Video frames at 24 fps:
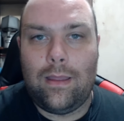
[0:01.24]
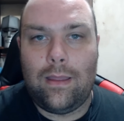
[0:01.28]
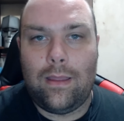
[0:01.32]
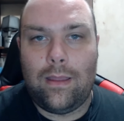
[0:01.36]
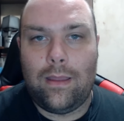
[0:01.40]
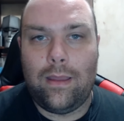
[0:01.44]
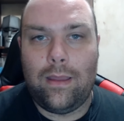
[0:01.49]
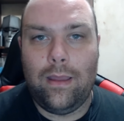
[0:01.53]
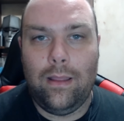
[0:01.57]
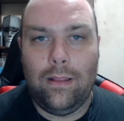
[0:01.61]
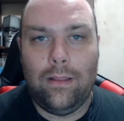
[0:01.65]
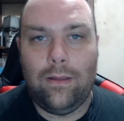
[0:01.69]

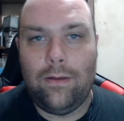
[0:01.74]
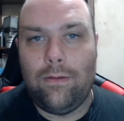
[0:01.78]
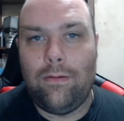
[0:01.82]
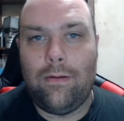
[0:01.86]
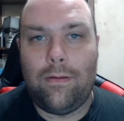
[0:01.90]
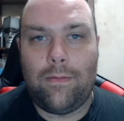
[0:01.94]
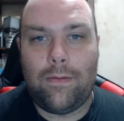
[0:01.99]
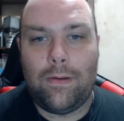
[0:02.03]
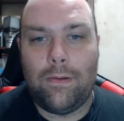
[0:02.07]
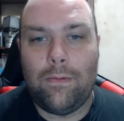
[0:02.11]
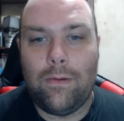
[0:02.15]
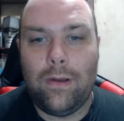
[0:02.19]
Hello
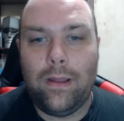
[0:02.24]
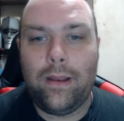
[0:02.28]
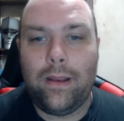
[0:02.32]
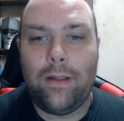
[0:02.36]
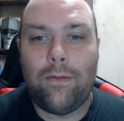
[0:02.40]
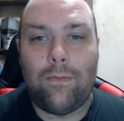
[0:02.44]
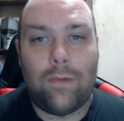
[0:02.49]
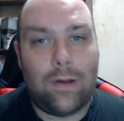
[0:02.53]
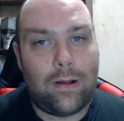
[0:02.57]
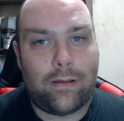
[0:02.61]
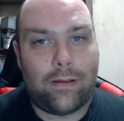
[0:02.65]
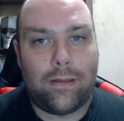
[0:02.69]
everyone
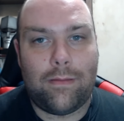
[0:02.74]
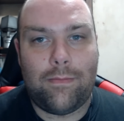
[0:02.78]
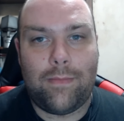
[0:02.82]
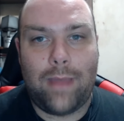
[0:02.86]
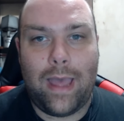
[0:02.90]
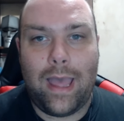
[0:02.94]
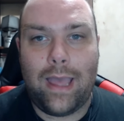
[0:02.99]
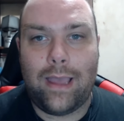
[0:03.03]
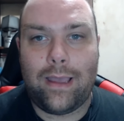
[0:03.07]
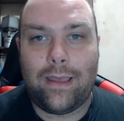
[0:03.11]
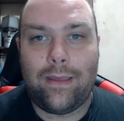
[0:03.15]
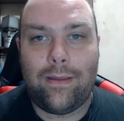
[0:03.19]
and welcome
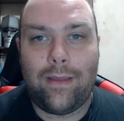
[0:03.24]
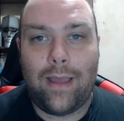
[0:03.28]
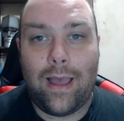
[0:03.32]
back.